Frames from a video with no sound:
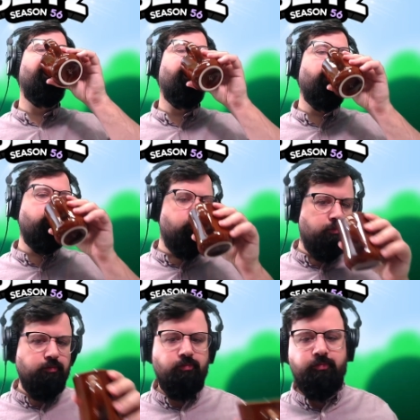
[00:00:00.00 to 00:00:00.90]

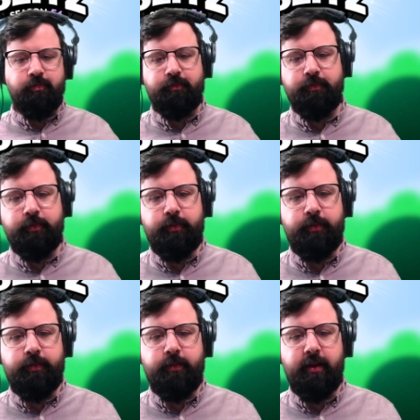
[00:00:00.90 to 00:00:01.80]
Hmm.
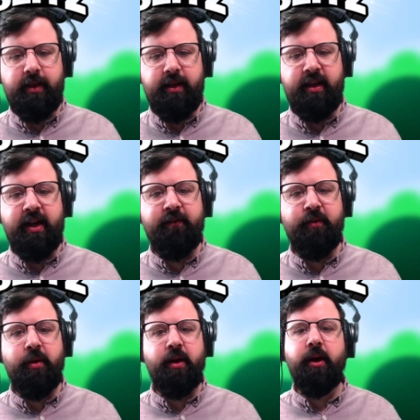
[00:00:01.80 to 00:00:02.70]
Yeah,
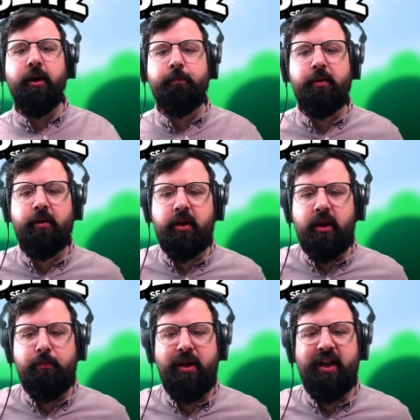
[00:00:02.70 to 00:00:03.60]
everyone uh, pulling
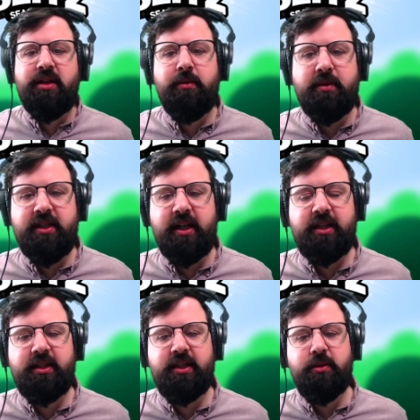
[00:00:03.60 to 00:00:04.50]
the uh, bathtub
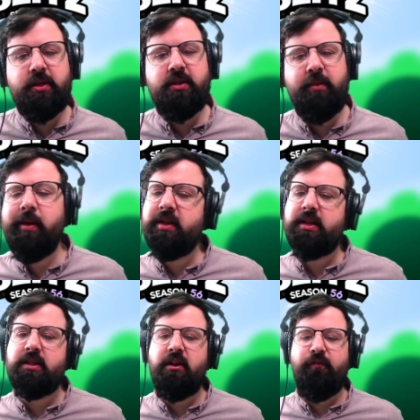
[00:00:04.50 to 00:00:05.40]
duck situation. I mean, this
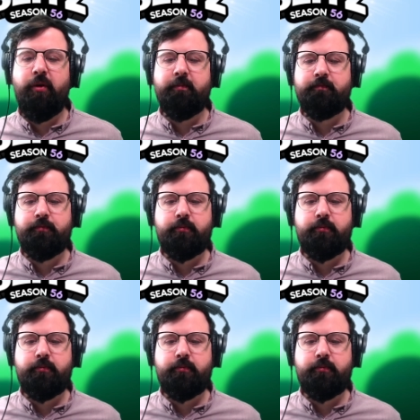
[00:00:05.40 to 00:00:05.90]
is a tough one.